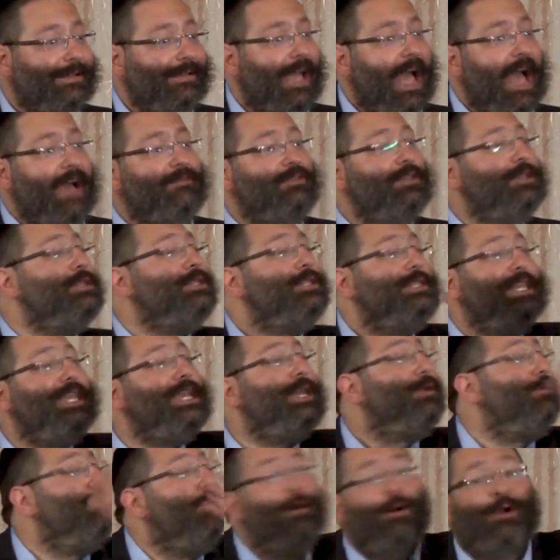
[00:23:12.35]
Have you
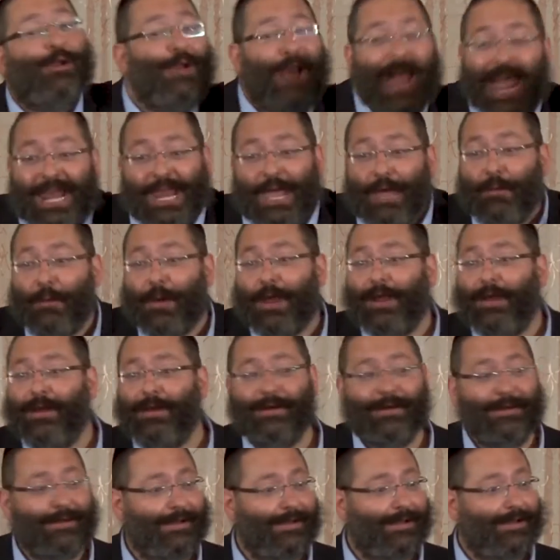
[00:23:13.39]
seen water anywhere?
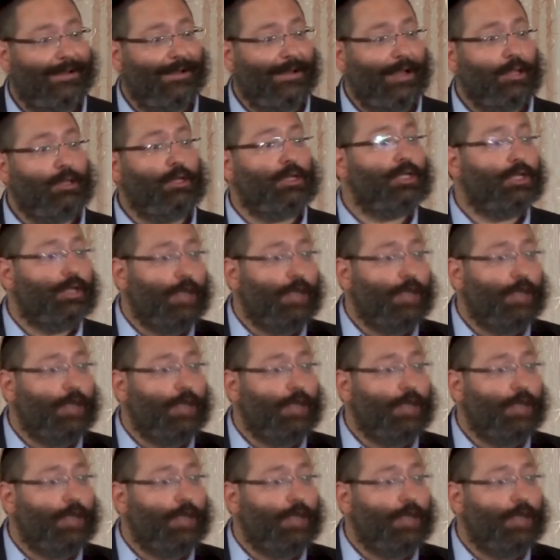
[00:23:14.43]
Does